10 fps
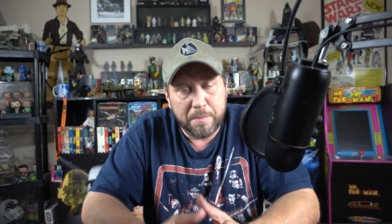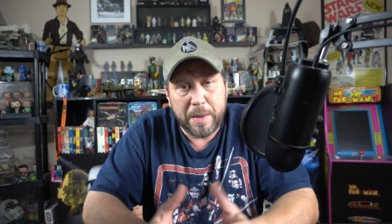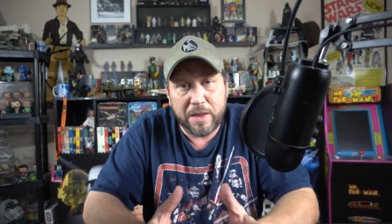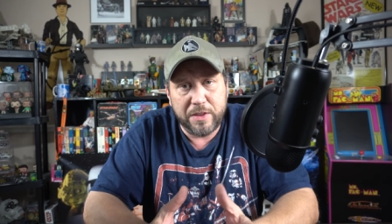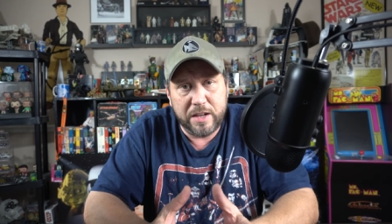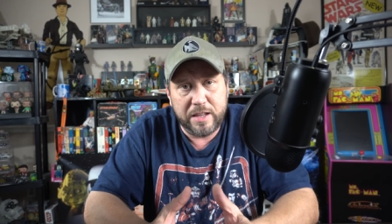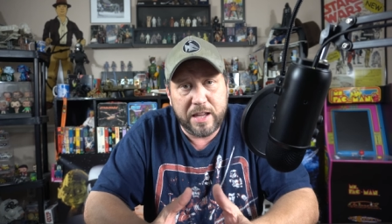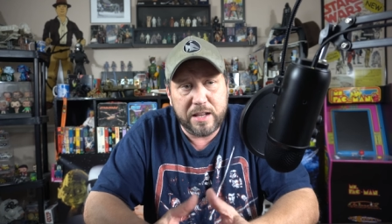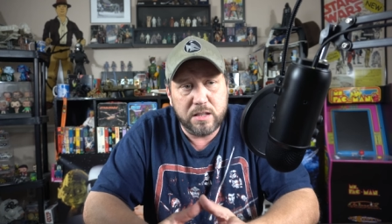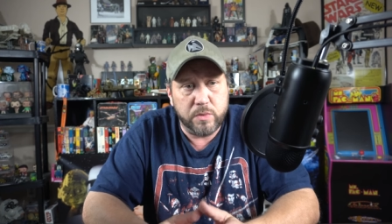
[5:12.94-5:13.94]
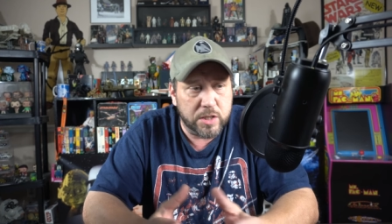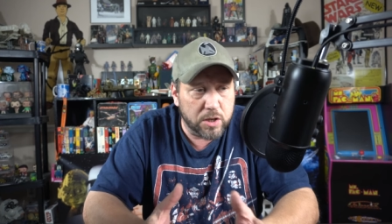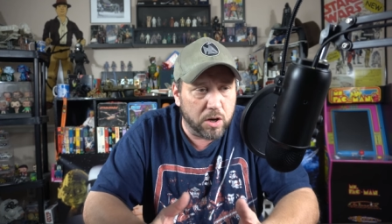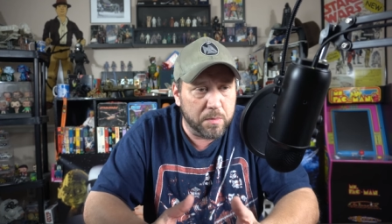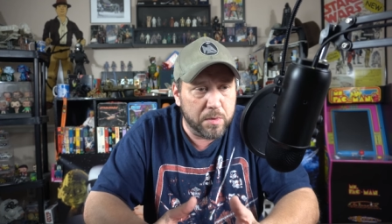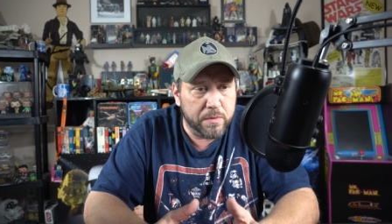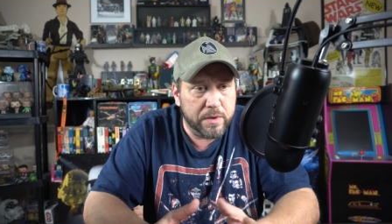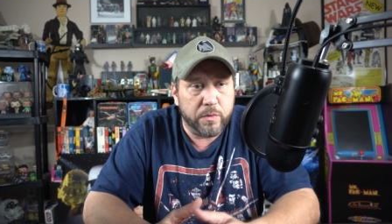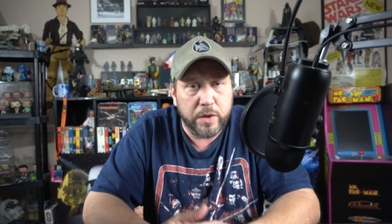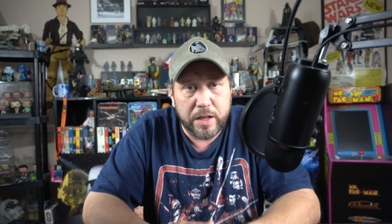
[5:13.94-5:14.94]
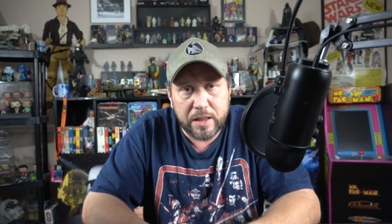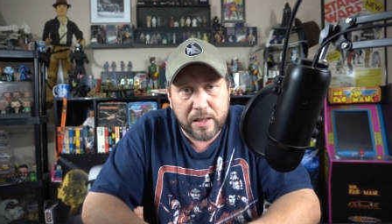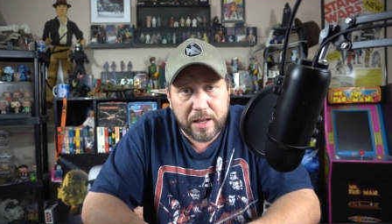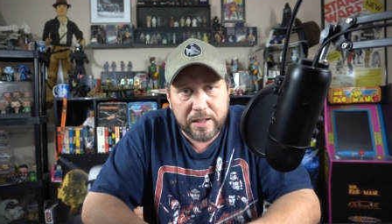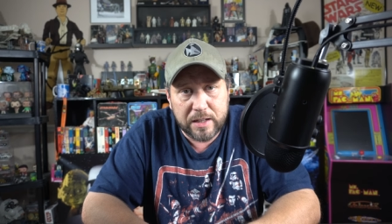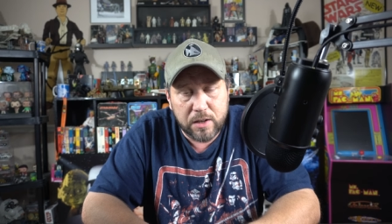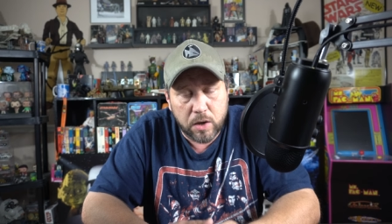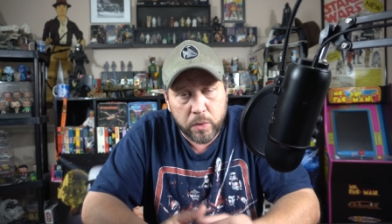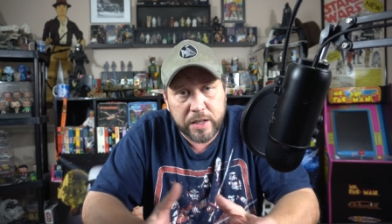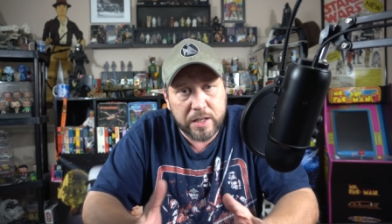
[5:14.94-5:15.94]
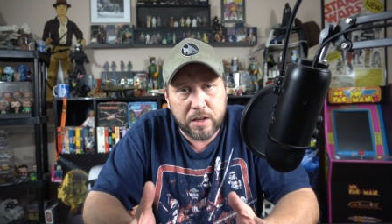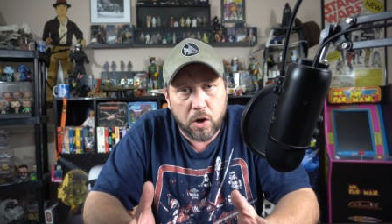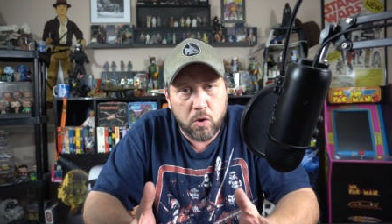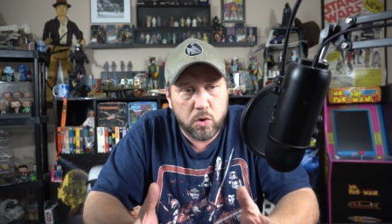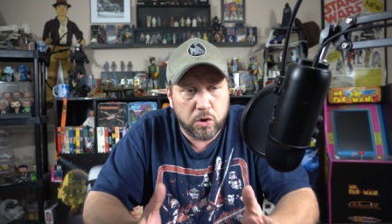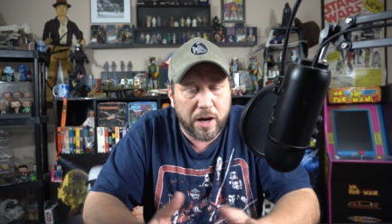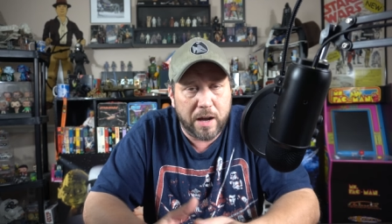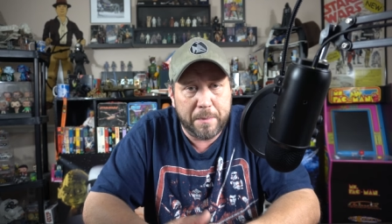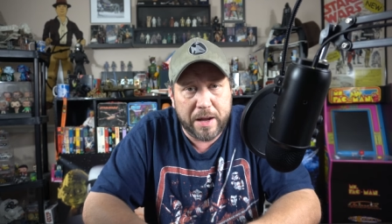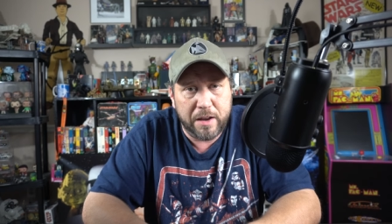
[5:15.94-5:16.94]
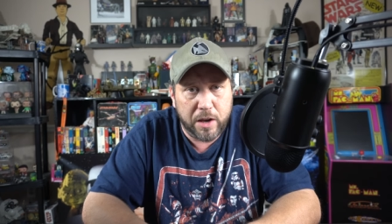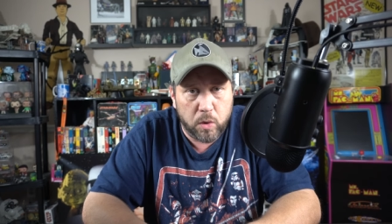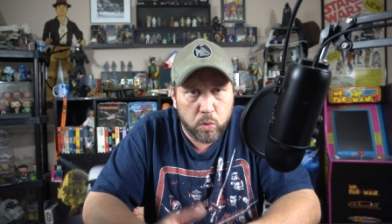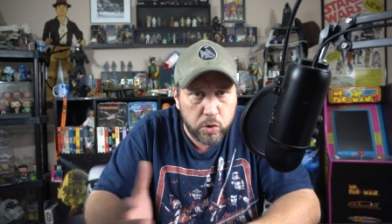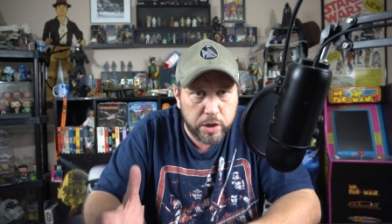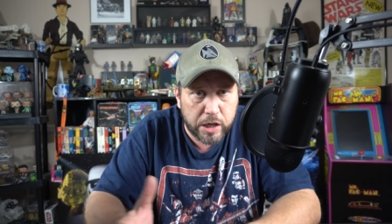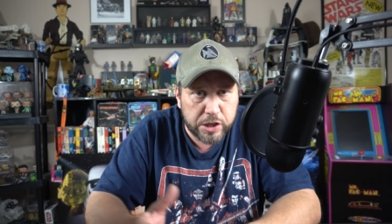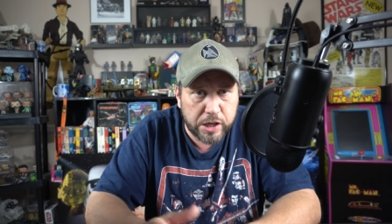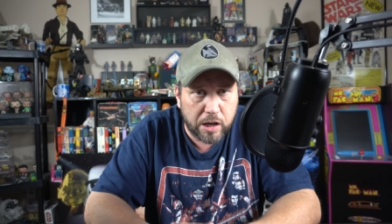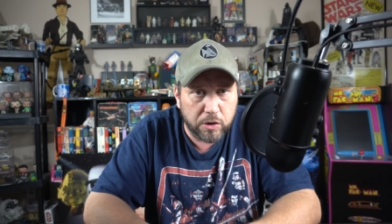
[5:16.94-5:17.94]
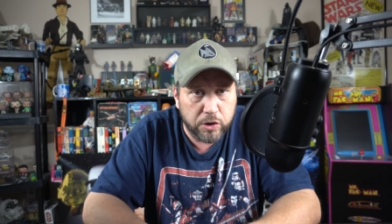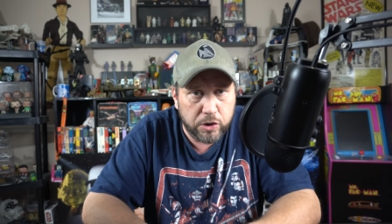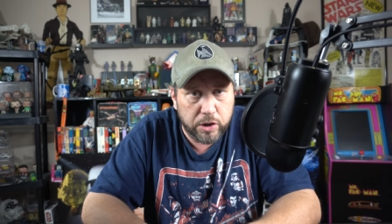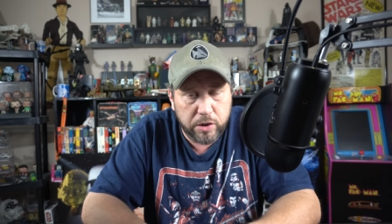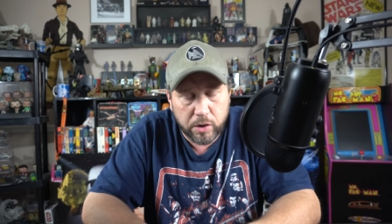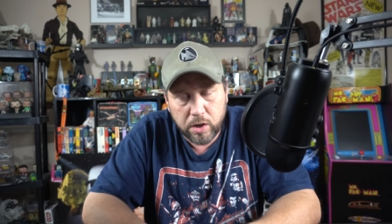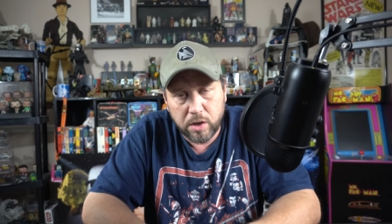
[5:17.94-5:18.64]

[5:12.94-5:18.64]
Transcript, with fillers: back then in the 80s, we saw a movie. If we didn't like it, we didn't go cry about it that it ruined our childhood.